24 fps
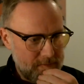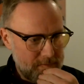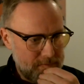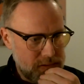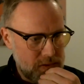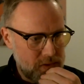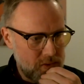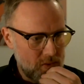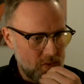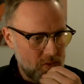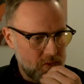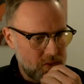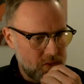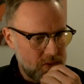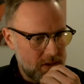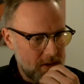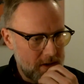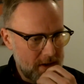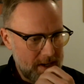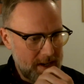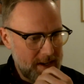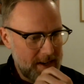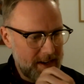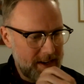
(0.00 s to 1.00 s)
Poof,
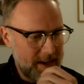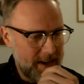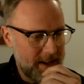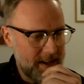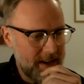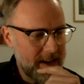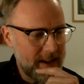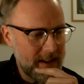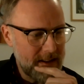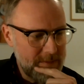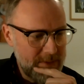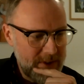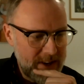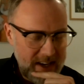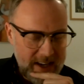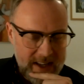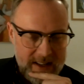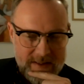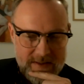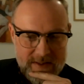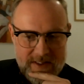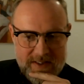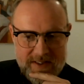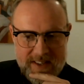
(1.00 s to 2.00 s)
it, it'll be
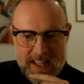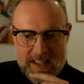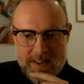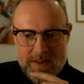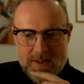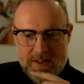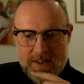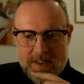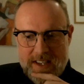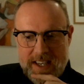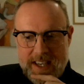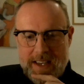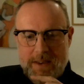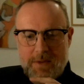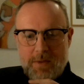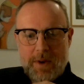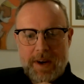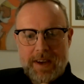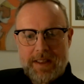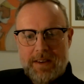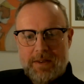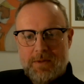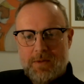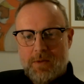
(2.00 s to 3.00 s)
interesting to see
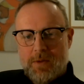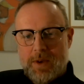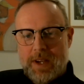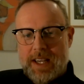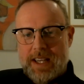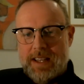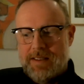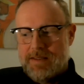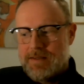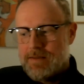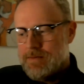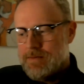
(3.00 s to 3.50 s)
whether we,